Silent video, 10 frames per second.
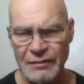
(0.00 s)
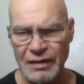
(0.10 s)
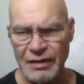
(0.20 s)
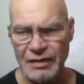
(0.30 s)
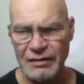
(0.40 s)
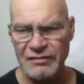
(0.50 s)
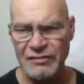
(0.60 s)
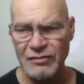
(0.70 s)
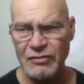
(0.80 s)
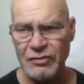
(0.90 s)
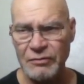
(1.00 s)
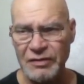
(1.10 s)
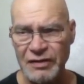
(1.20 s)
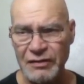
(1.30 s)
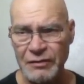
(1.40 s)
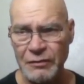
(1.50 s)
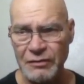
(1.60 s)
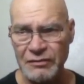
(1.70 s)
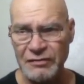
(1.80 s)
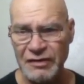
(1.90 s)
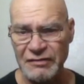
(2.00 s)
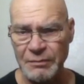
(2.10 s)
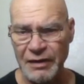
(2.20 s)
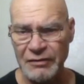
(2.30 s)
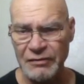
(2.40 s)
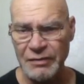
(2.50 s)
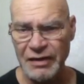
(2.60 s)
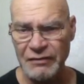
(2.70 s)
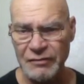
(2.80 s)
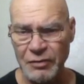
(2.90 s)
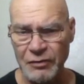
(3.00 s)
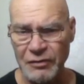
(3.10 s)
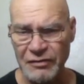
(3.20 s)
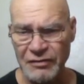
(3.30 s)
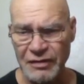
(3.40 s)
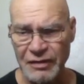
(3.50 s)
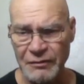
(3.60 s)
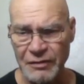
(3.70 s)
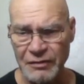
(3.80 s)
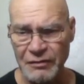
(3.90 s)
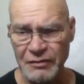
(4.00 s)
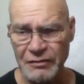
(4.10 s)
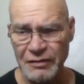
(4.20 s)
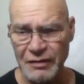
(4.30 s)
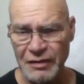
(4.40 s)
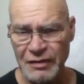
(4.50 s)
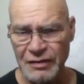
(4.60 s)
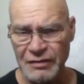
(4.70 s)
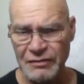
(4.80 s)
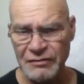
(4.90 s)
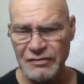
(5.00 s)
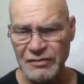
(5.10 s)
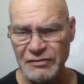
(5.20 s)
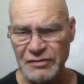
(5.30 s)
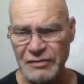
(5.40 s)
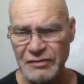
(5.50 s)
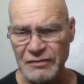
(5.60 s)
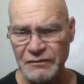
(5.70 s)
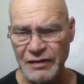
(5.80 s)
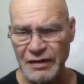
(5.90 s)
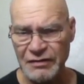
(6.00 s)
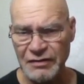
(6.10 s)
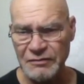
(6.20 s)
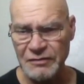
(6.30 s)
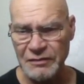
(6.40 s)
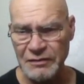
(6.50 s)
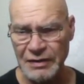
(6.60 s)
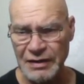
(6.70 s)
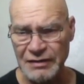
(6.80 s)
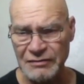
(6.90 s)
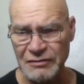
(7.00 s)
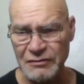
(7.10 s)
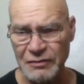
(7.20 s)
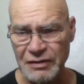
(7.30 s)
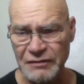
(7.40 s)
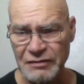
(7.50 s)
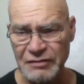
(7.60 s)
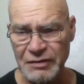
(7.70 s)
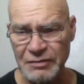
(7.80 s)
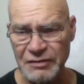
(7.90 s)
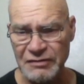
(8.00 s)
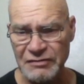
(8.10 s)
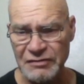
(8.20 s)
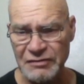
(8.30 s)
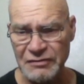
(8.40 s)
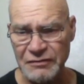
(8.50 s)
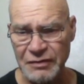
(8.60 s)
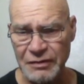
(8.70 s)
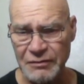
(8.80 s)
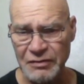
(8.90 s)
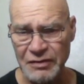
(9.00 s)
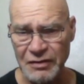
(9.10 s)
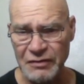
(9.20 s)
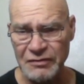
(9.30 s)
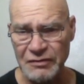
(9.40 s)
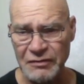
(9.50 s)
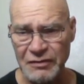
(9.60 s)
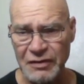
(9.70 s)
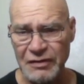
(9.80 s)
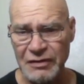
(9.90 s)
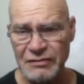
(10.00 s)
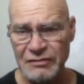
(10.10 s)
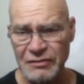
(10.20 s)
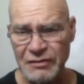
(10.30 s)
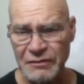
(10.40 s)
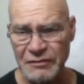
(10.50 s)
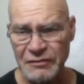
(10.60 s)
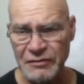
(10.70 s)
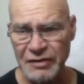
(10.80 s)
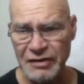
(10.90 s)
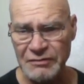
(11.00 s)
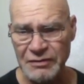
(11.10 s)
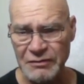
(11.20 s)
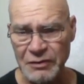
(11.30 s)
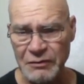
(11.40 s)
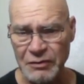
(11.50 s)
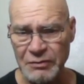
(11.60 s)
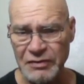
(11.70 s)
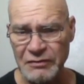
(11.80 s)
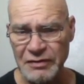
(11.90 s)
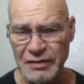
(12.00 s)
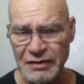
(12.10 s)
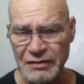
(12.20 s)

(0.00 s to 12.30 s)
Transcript: And this is all going to be what look like spiral bound reports, and we're going to do a search here and find something we like, because there's quite a few templates to choose from. You can also start from scratch, but we won't be doing that